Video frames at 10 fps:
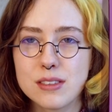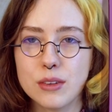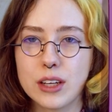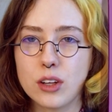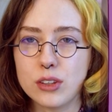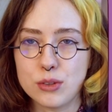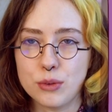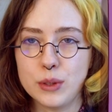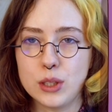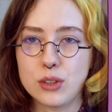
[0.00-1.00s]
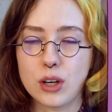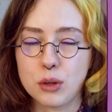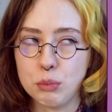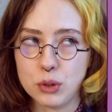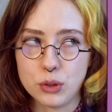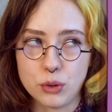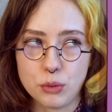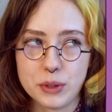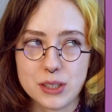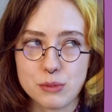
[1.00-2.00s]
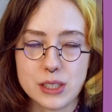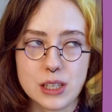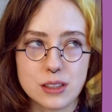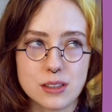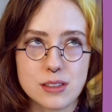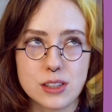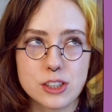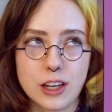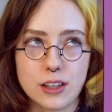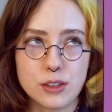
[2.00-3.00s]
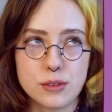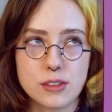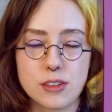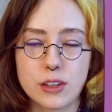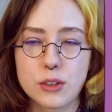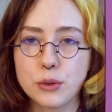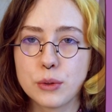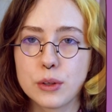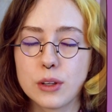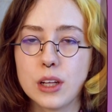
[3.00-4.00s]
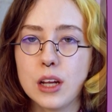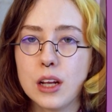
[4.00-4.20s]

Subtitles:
So like I'll use a really dark blue because we tend to see shadows as like cool.